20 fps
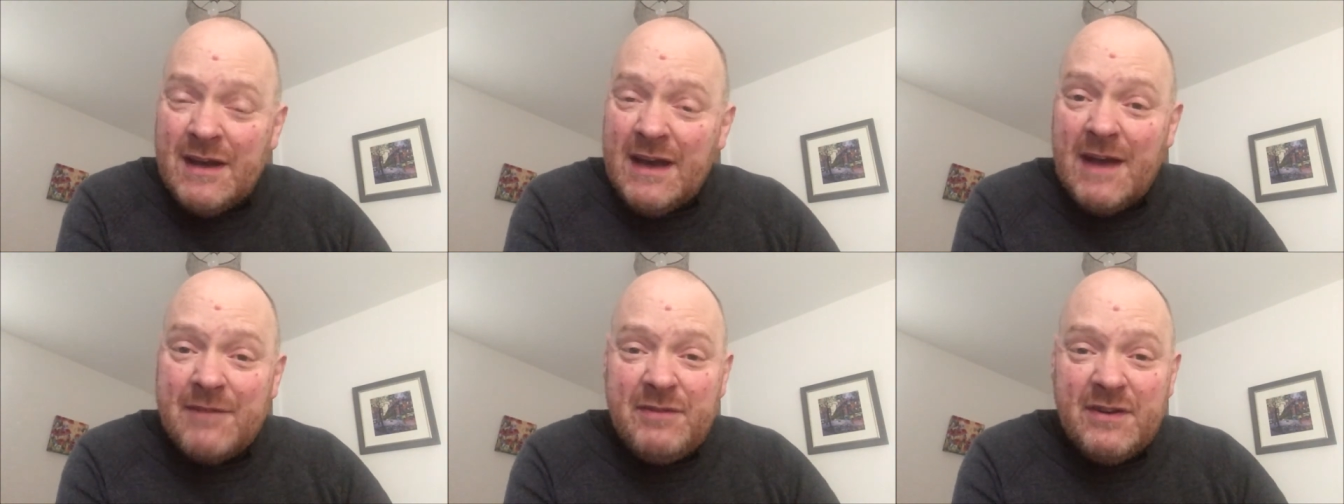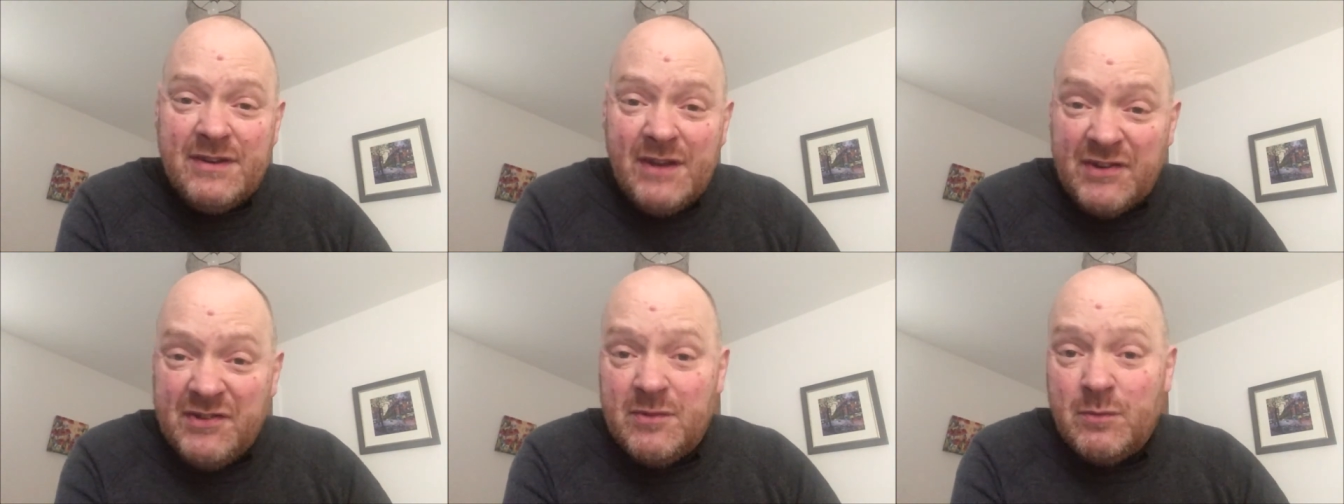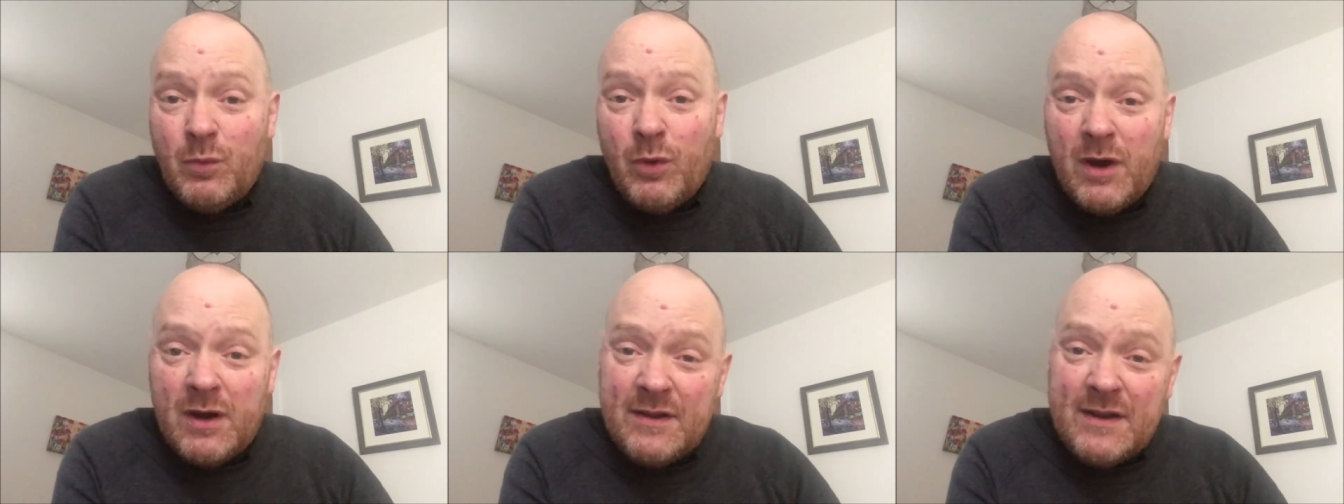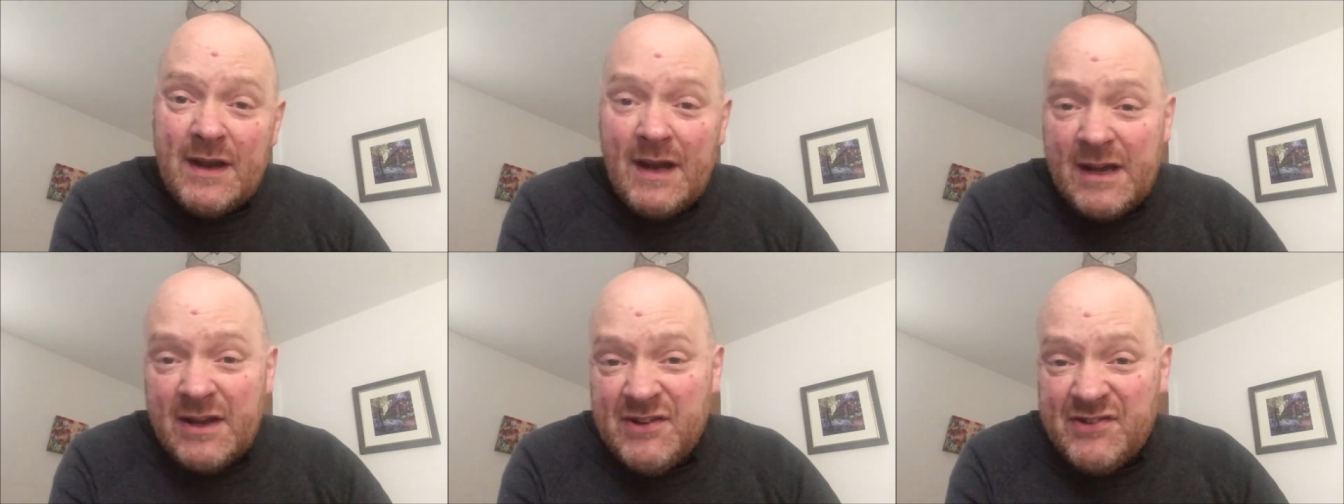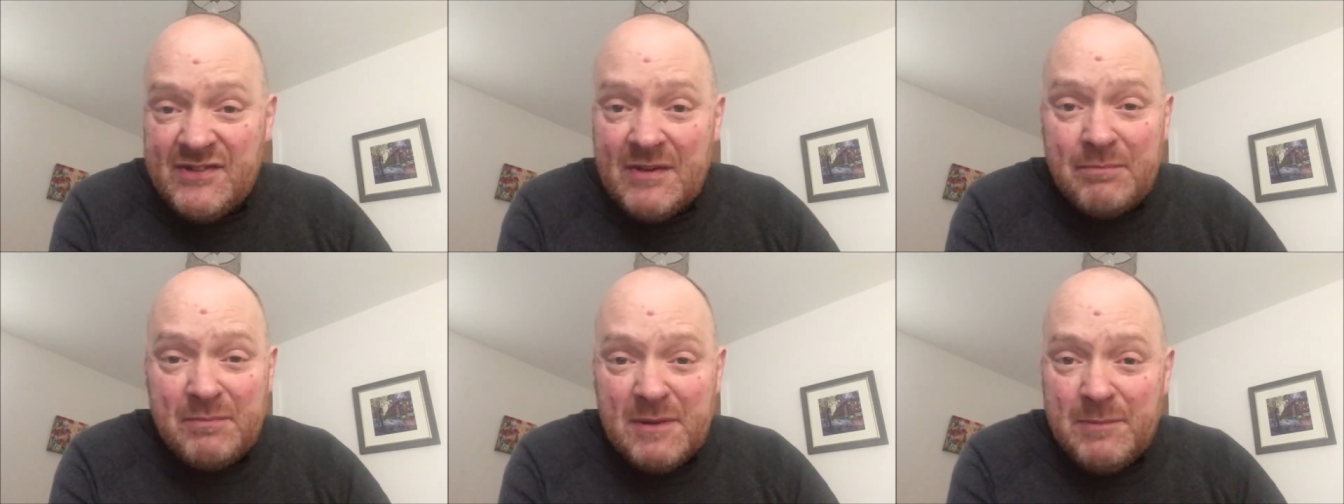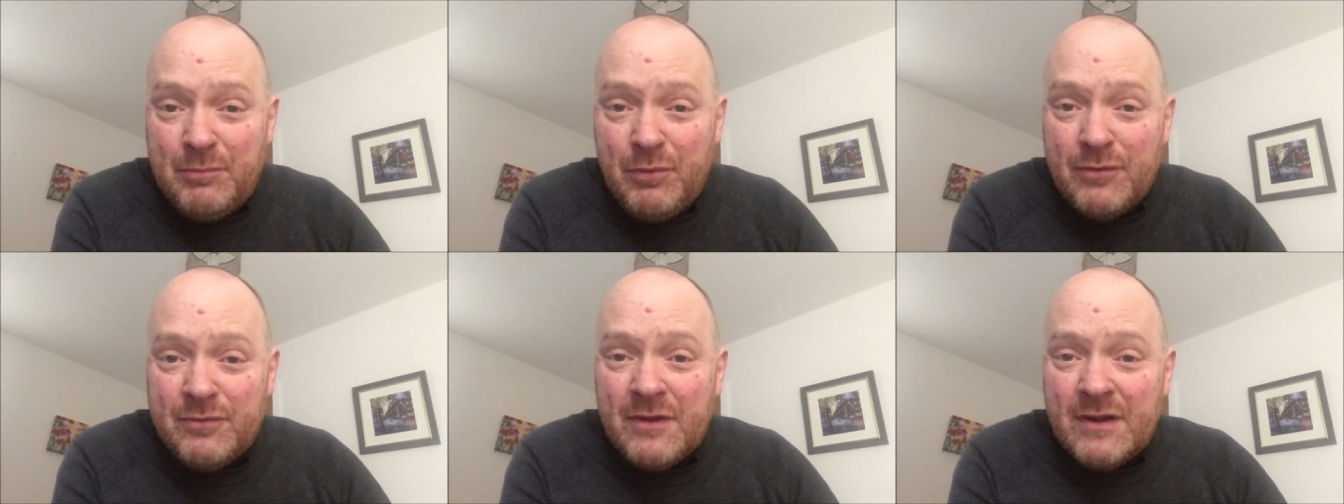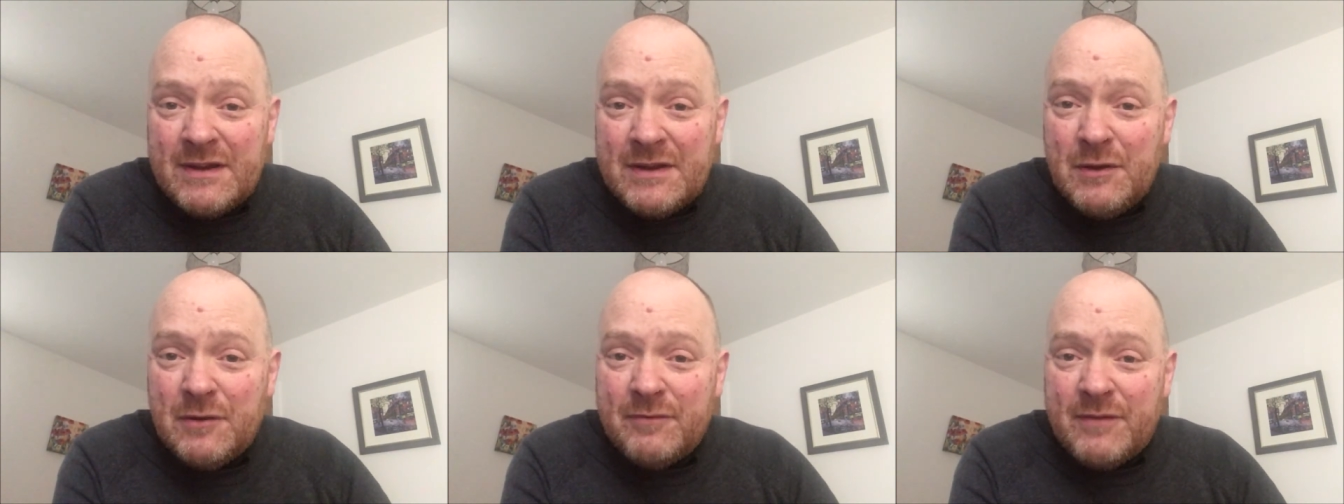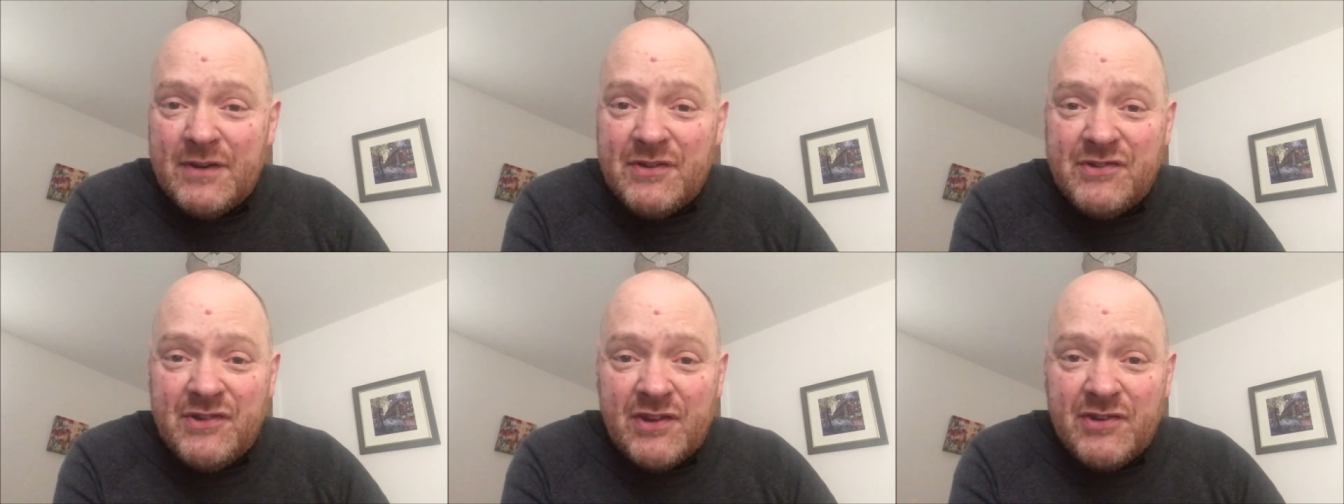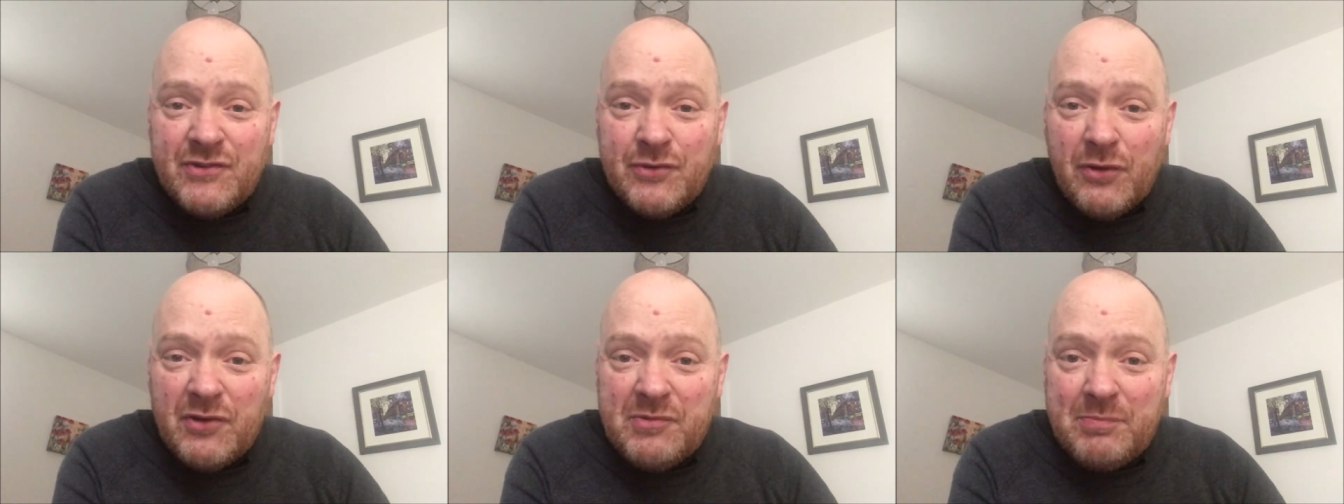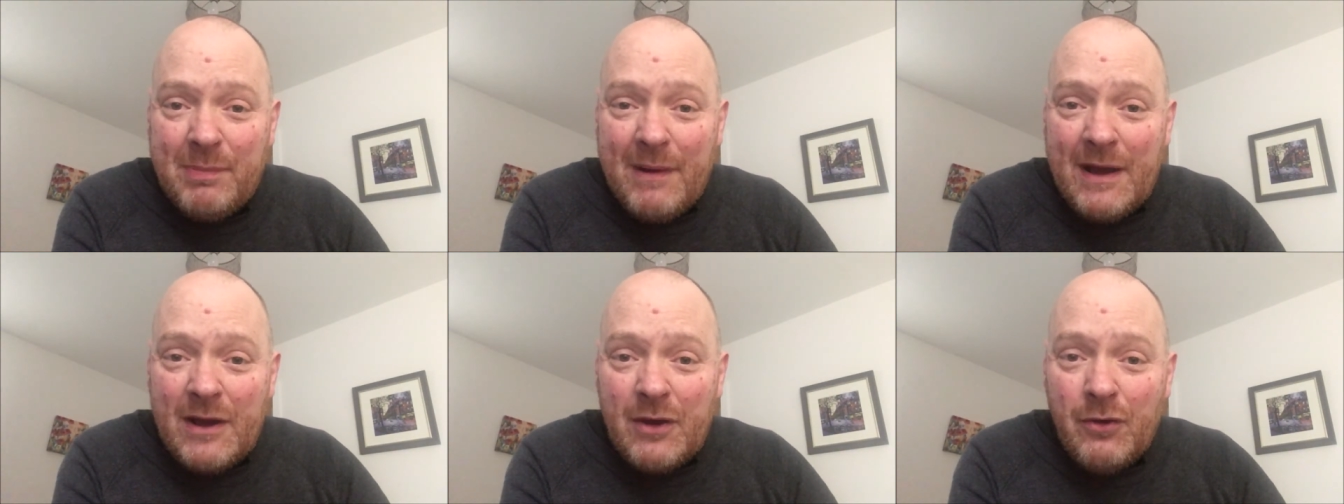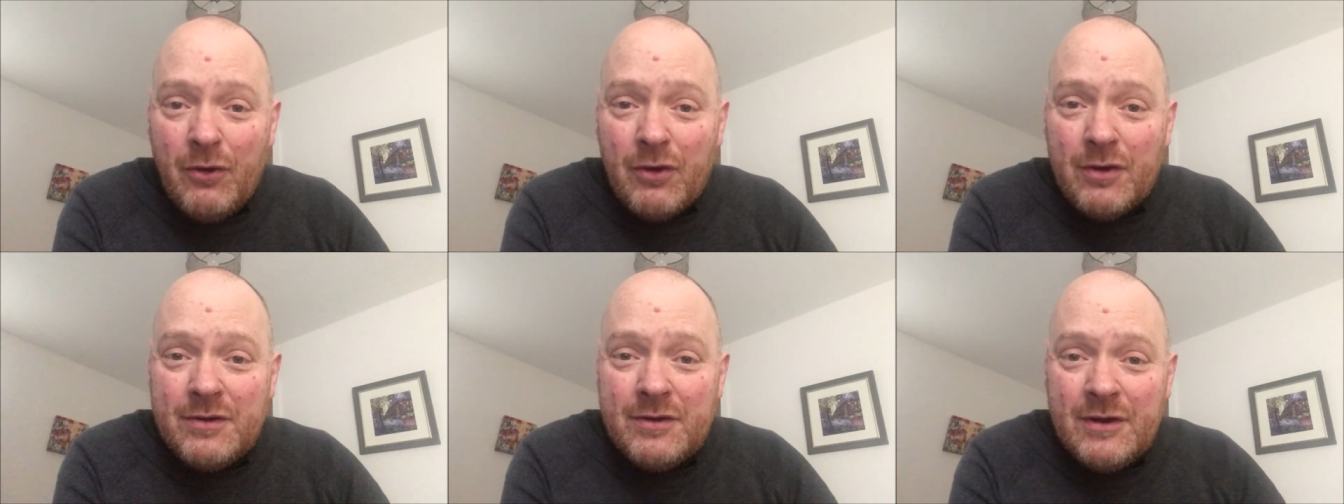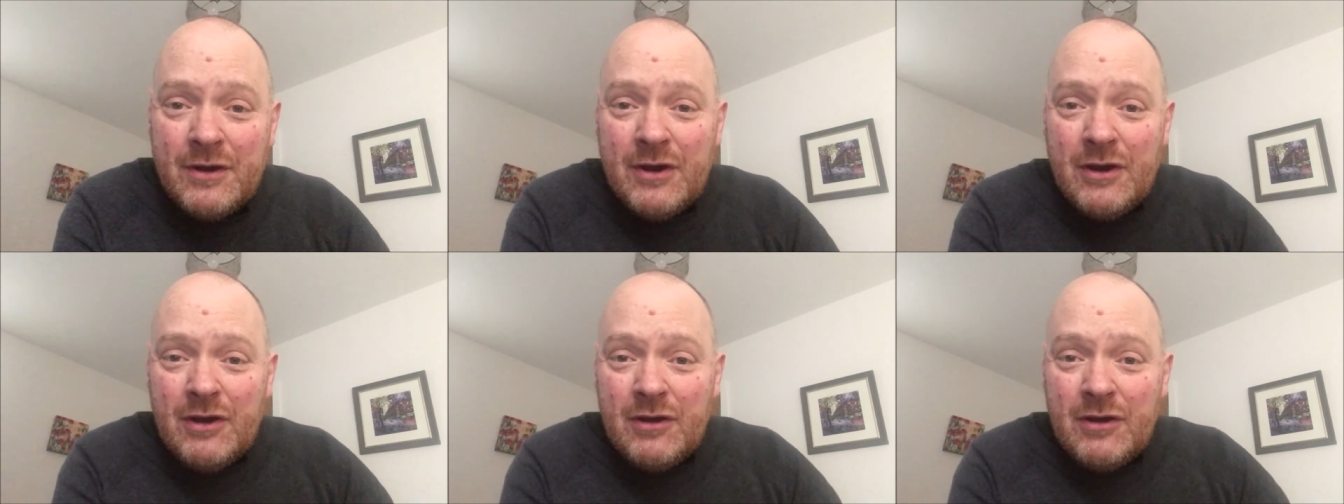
If it doesn't work, then I can simply put the Leo Vince exhaust back on,